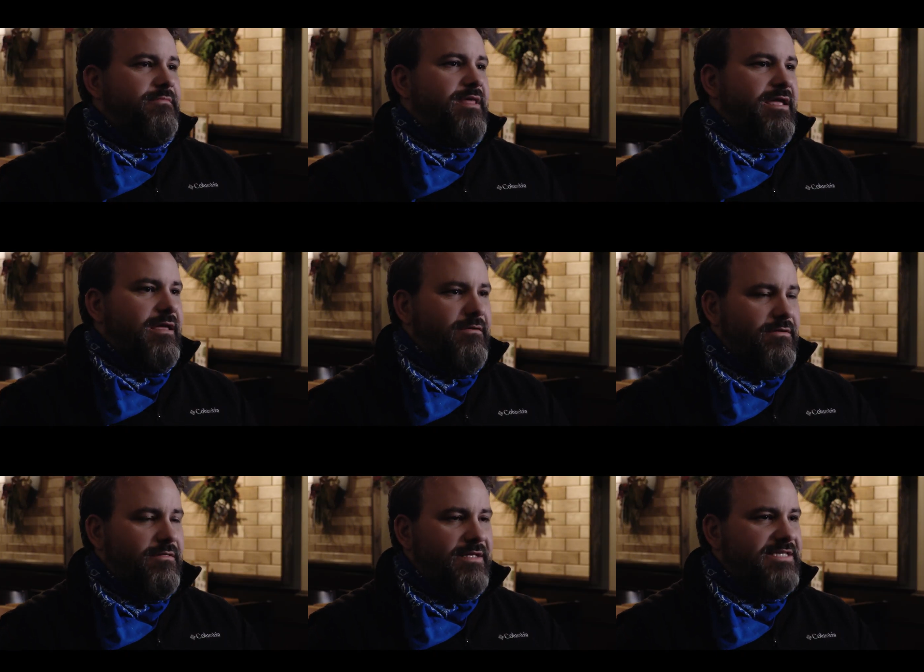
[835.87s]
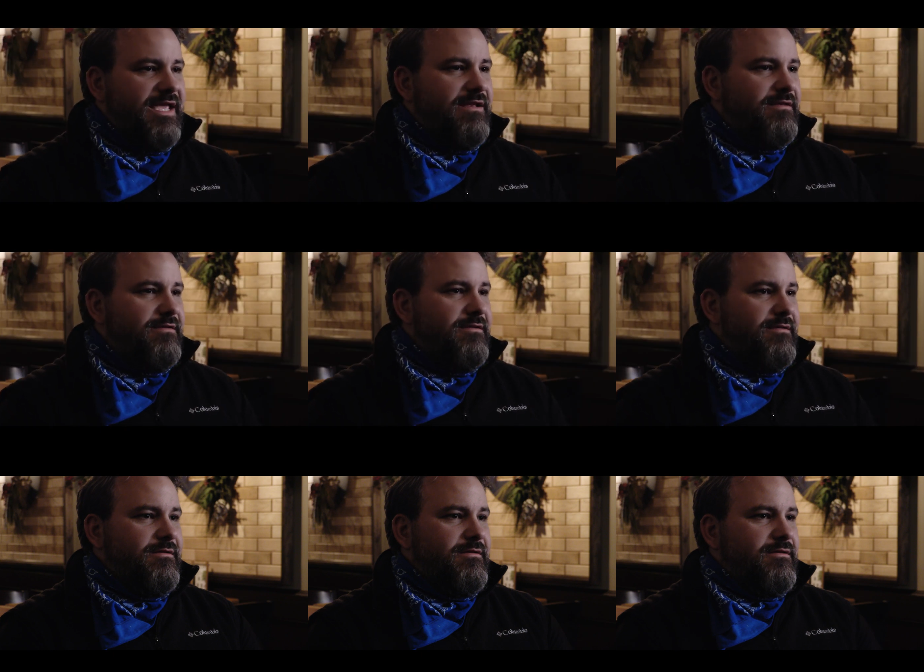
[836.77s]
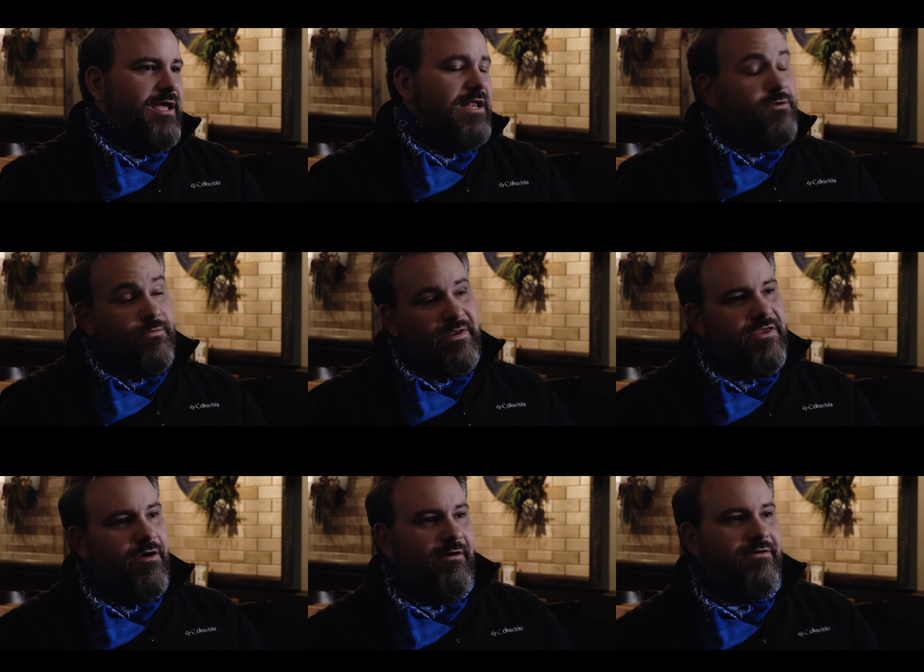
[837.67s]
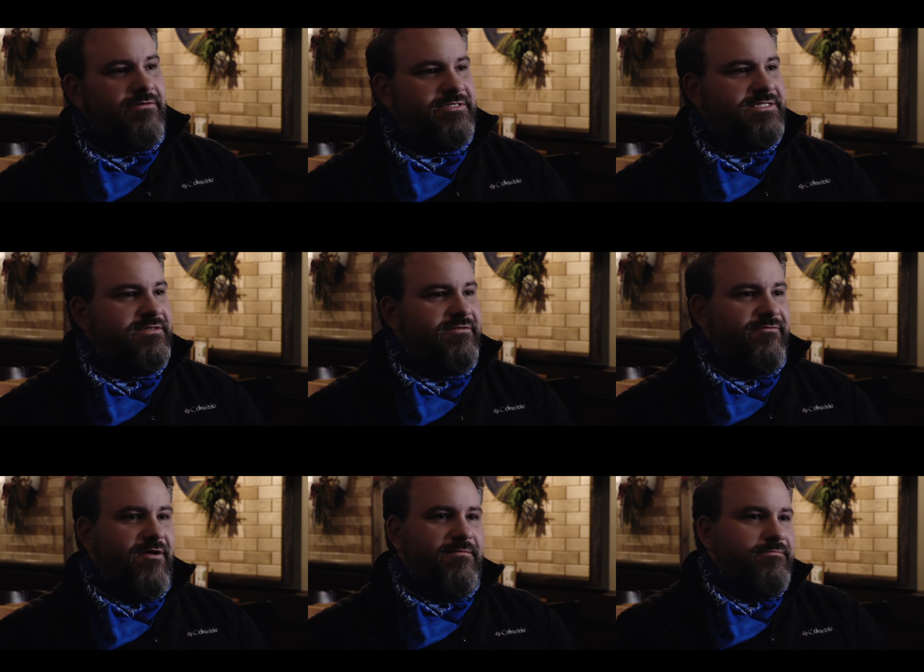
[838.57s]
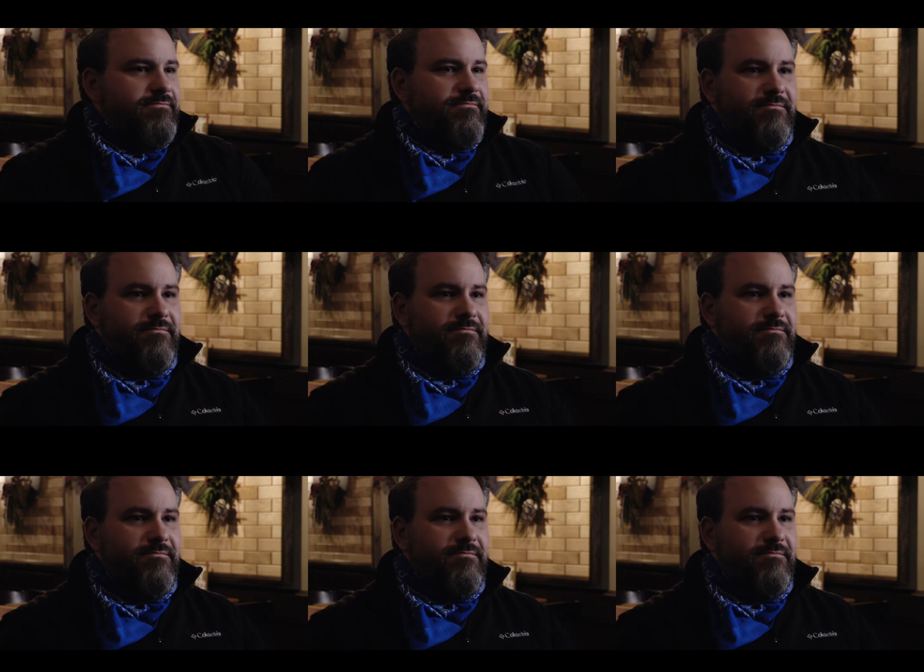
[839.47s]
Like, that's it. And you read the articles from